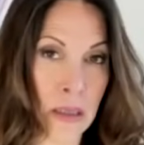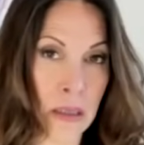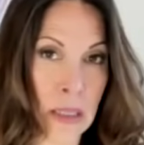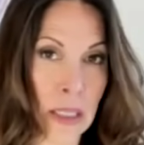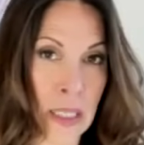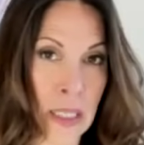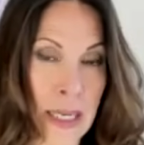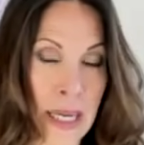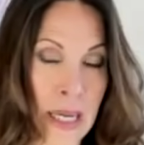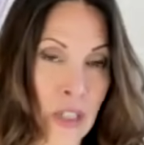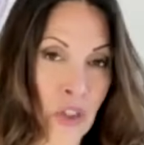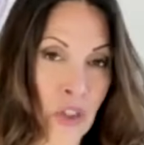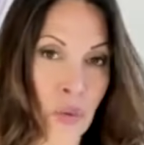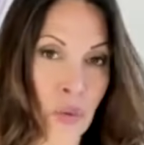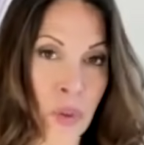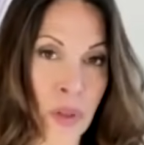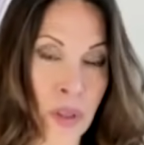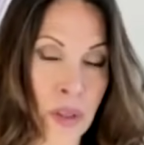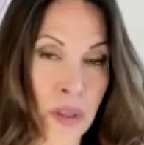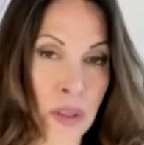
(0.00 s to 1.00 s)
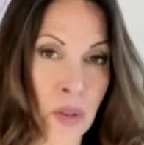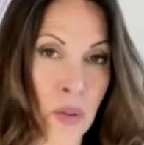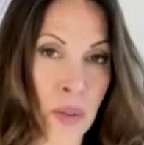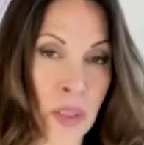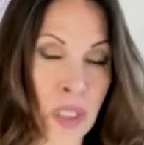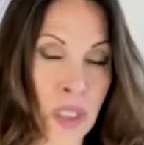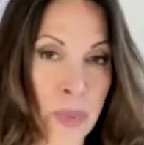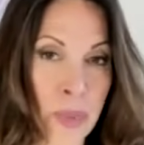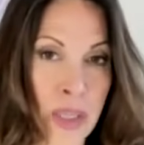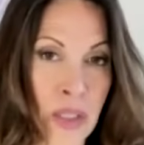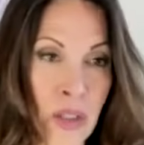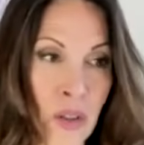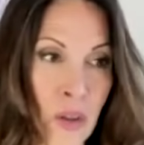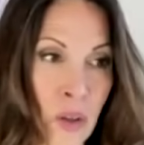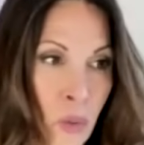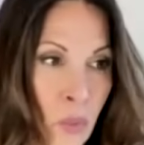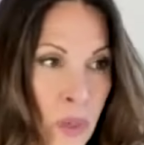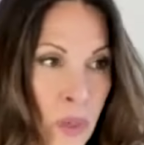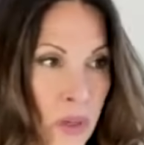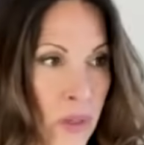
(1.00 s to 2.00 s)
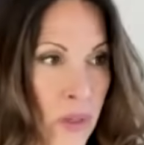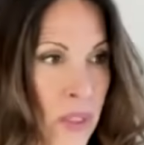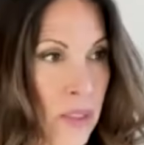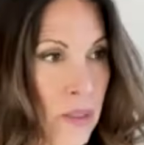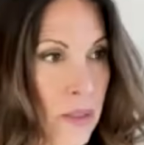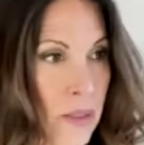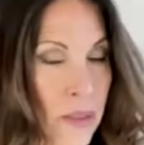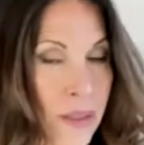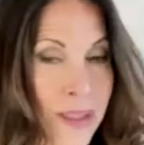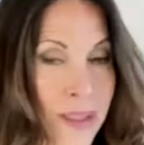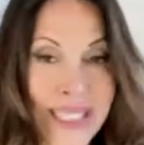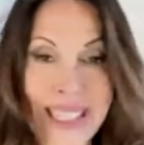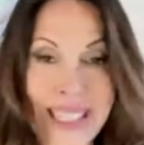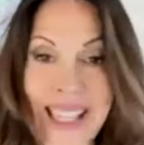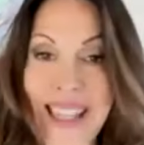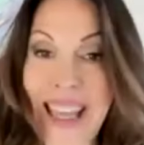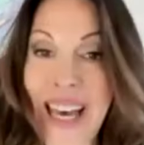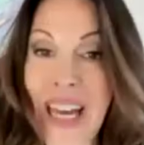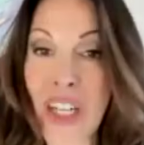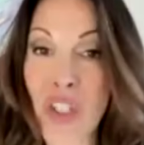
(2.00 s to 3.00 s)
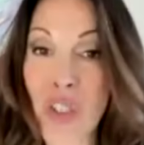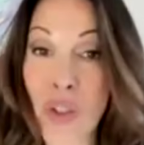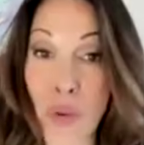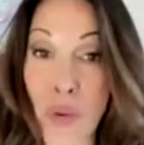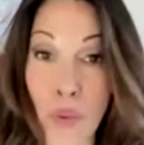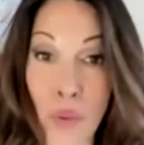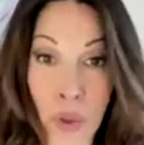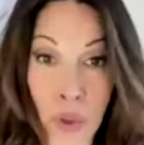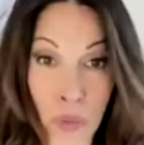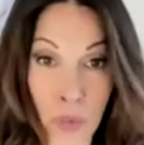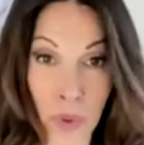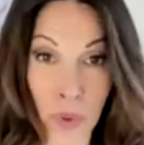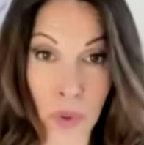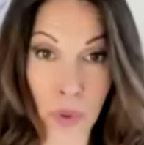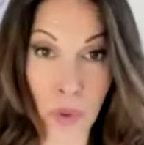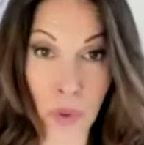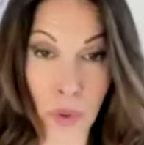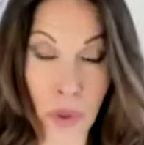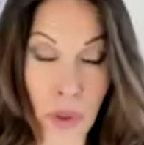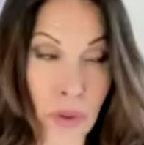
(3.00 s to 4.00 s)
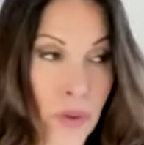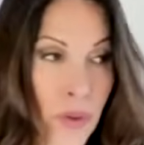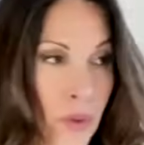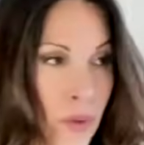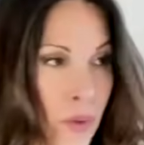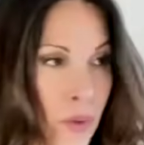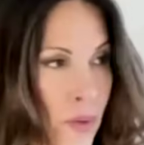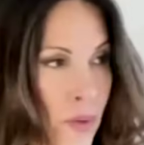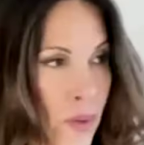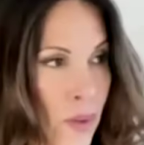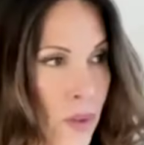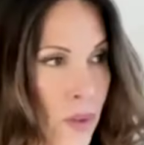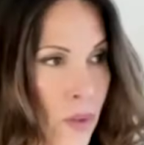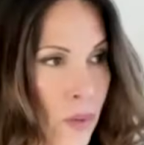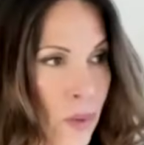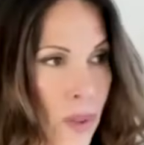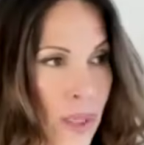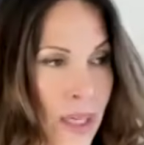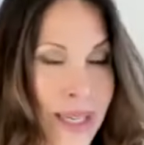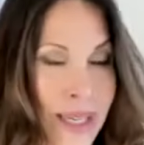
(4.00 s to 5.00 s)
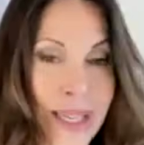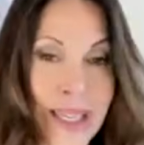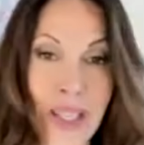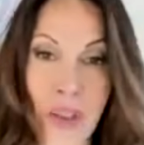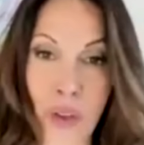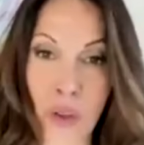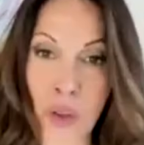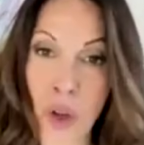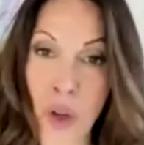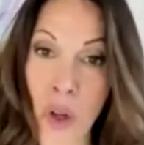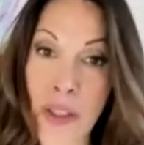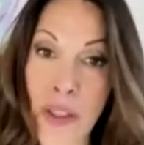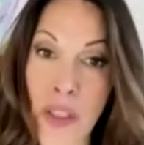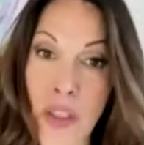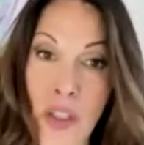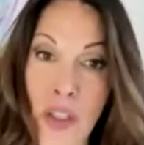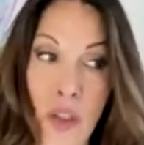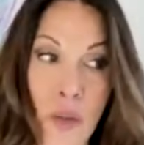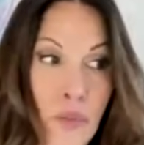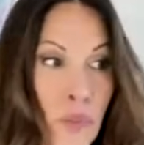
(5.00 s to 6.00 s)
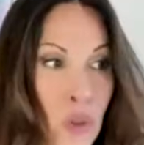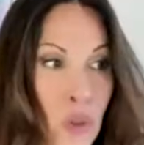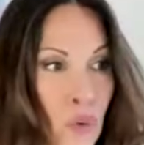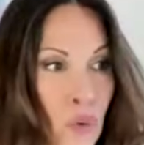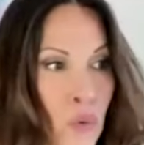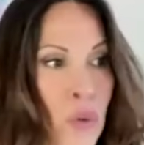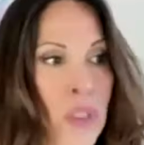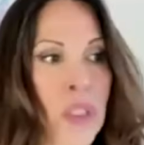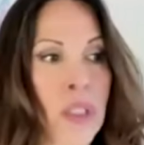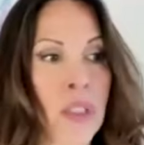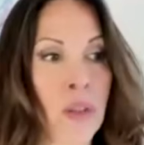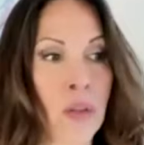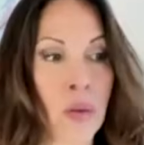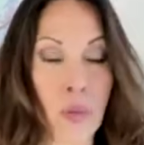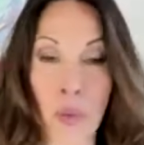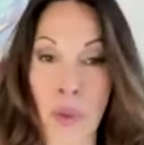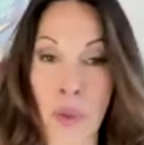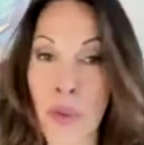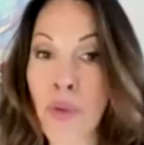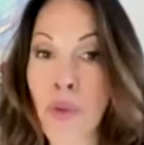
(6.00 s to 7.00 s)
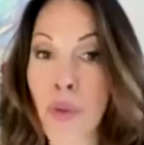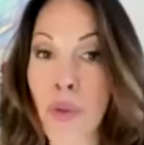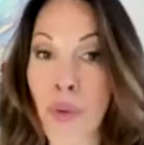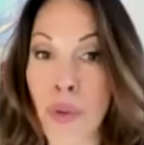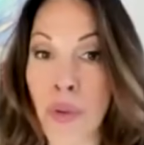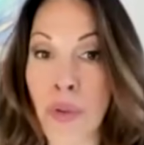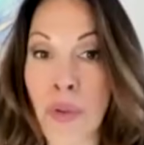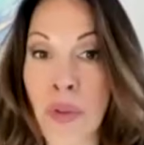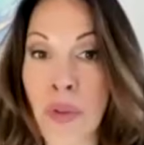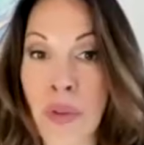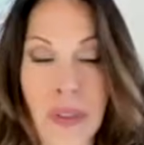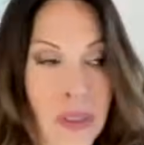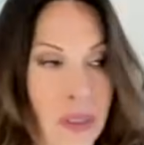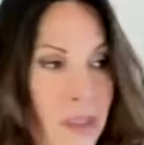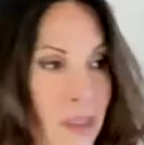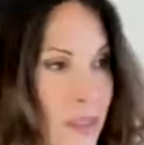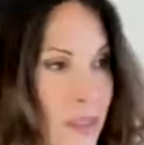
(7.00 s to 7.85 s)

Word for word: connection with us, to expand our awareness. That is union with Source, okay? They're calling it communion with Source.